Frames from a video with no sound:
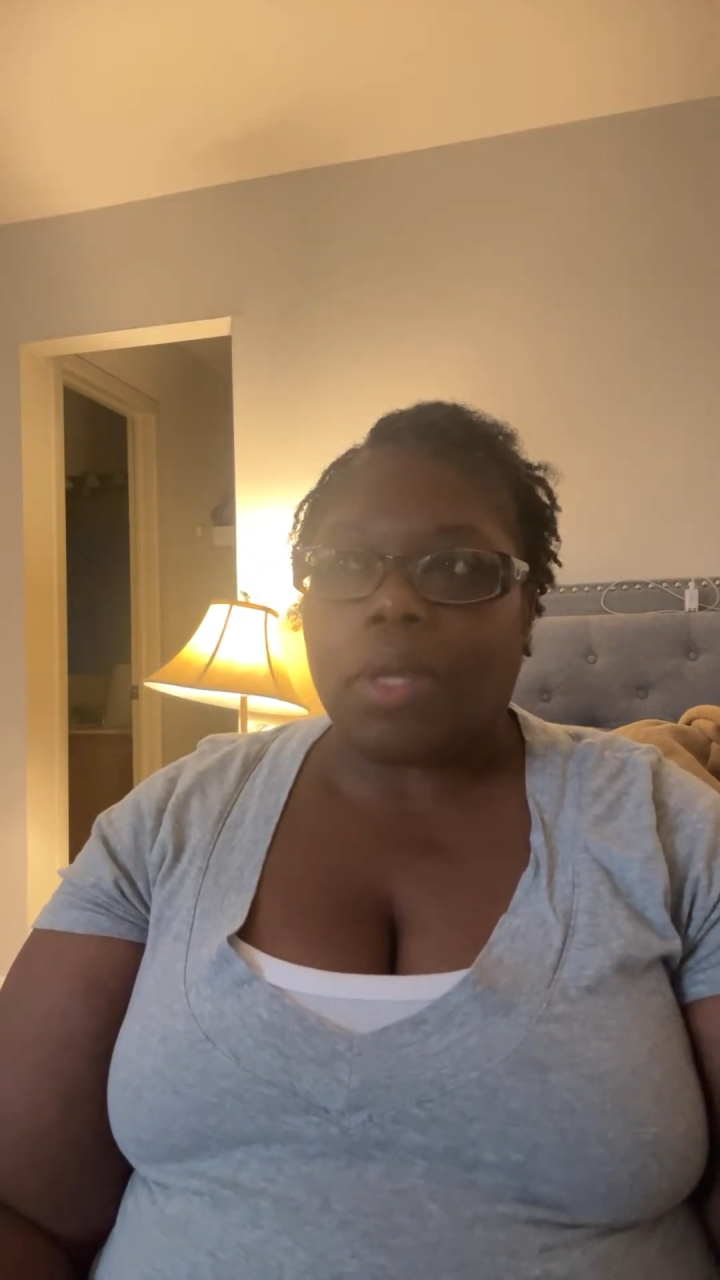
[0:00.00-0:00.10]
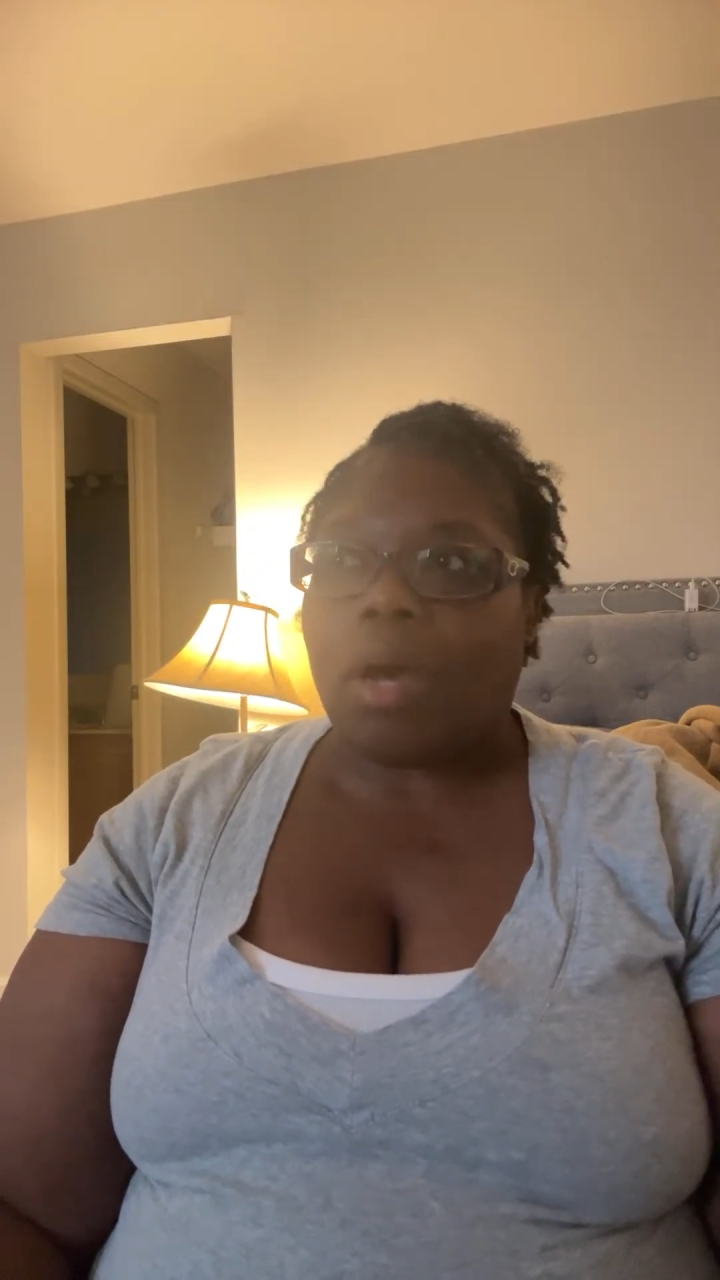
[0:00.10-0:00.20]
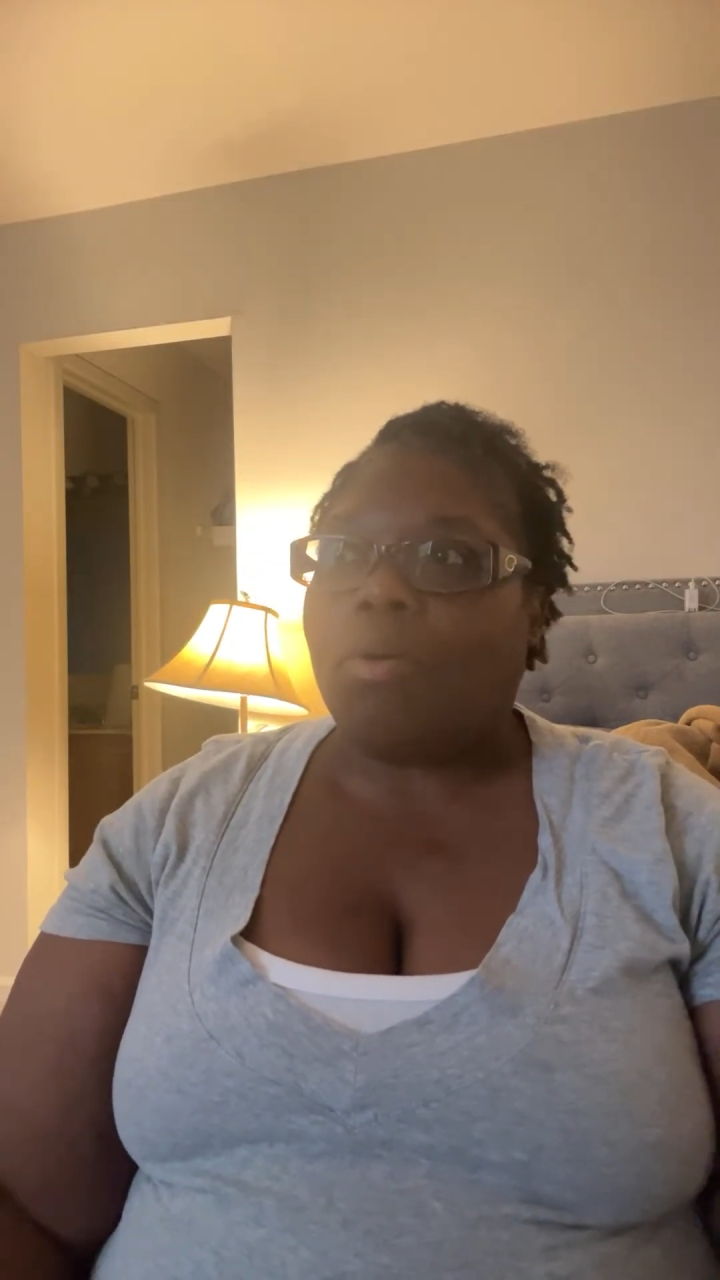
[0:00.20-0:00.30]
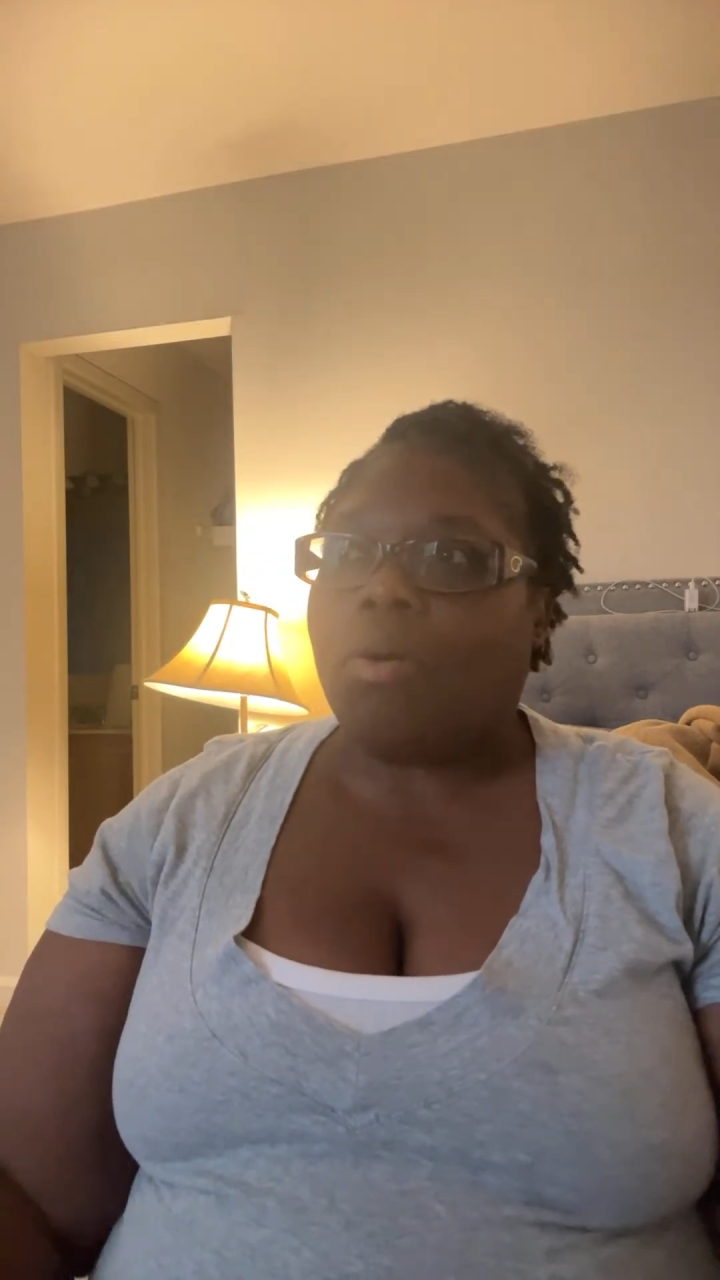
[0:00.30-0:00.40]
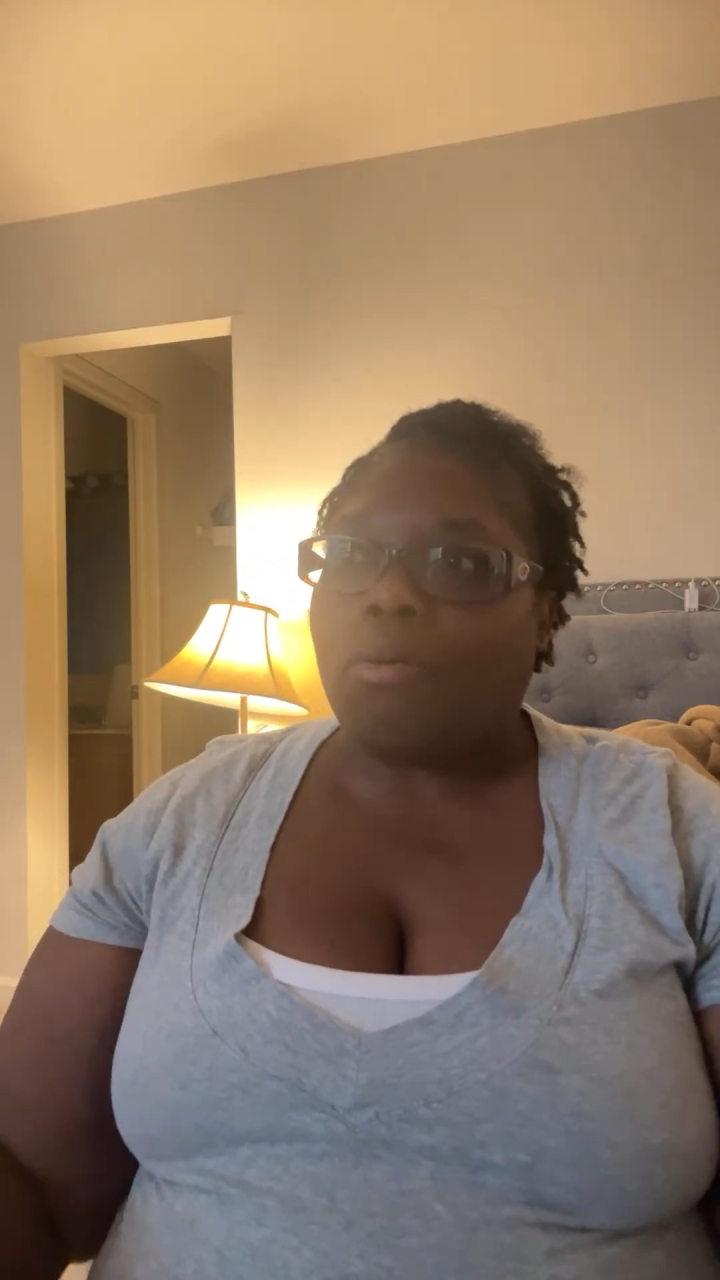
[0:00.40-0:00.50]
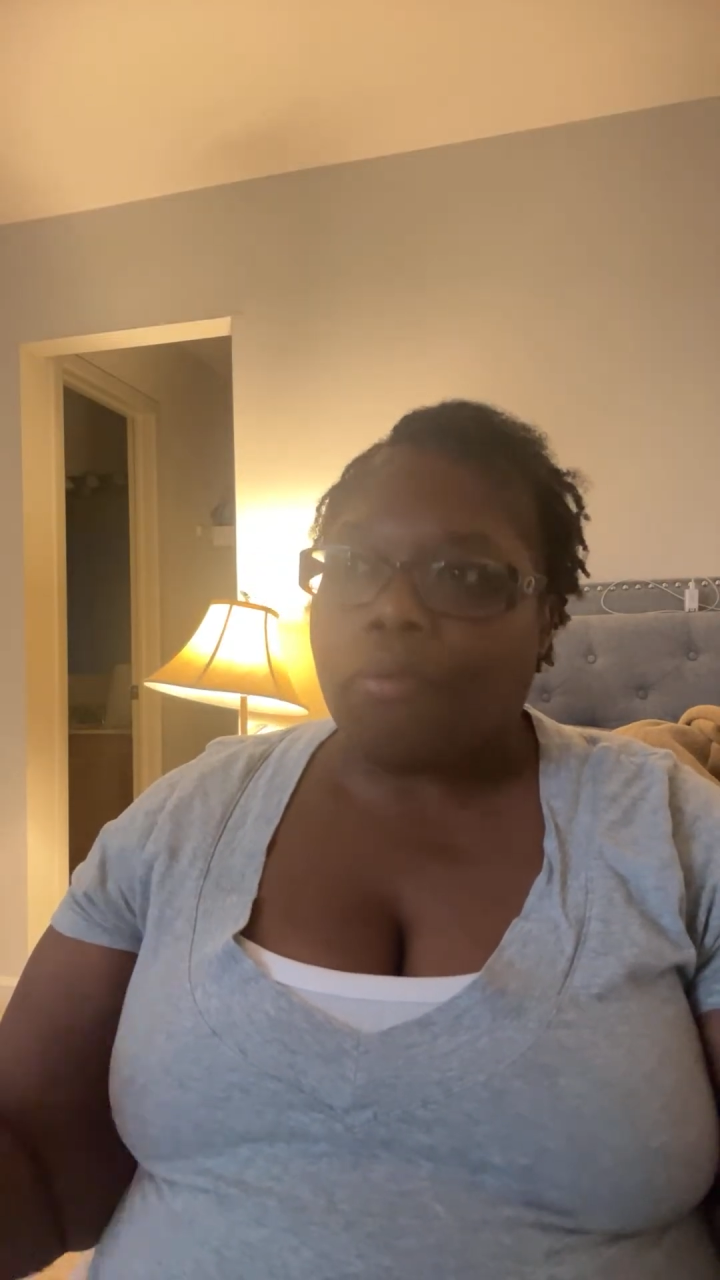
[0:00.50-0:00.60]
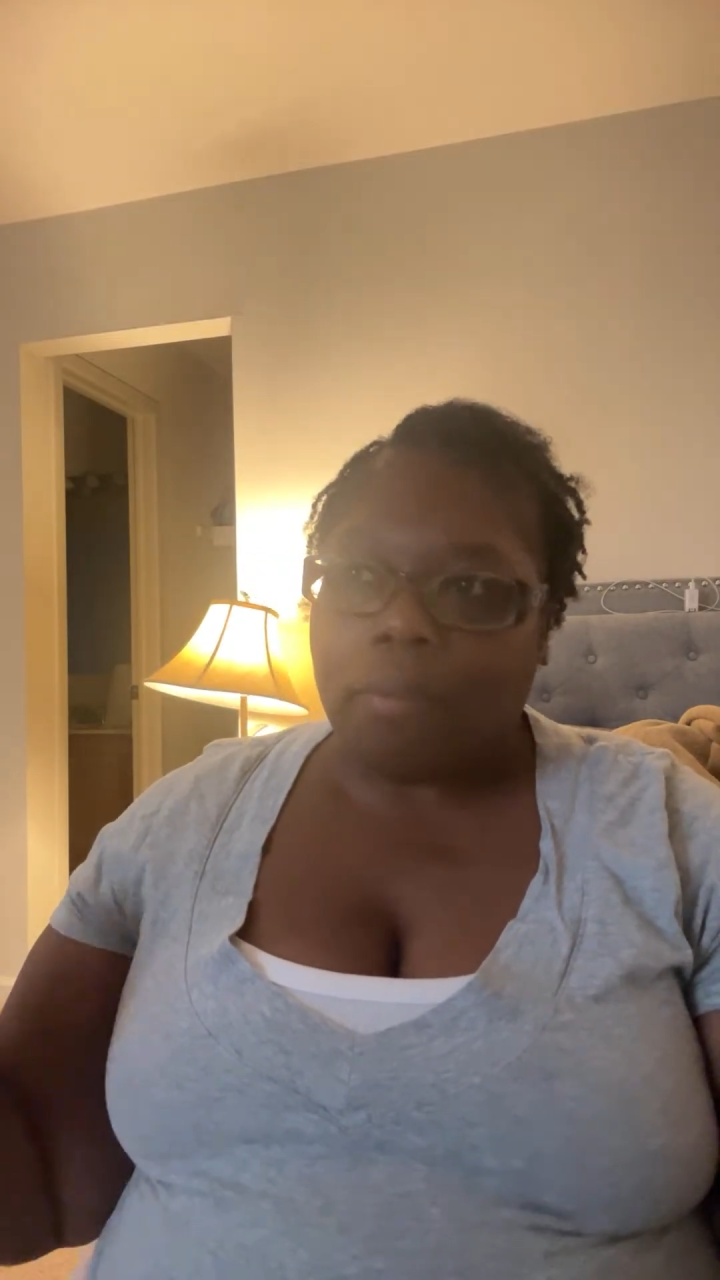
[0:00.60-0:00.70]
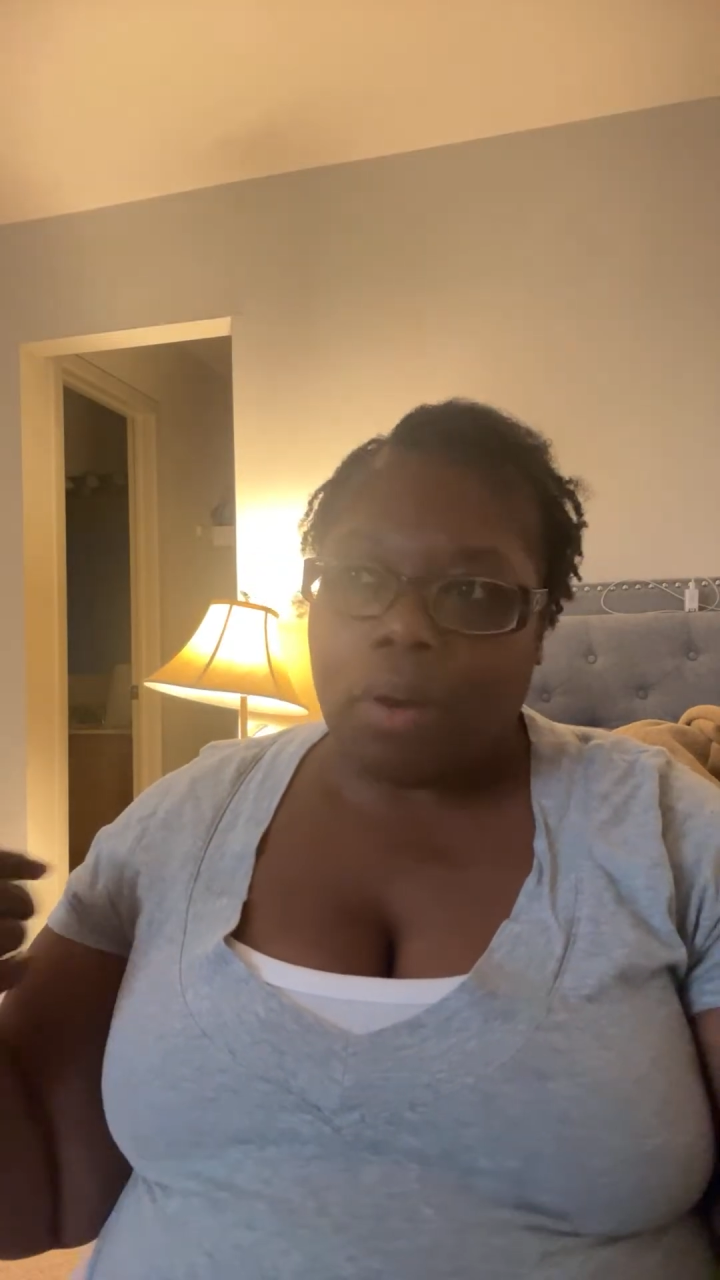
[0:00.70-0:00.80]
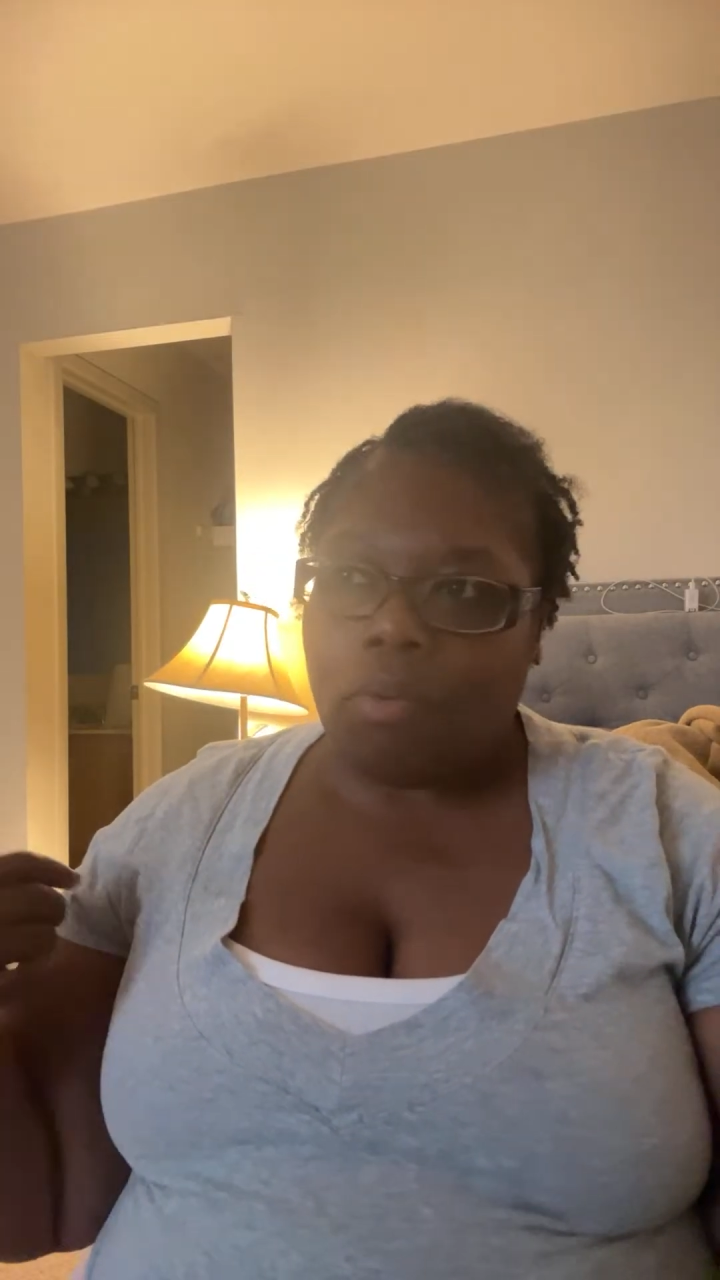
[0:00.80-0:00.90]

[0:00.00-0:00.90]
I'll go for my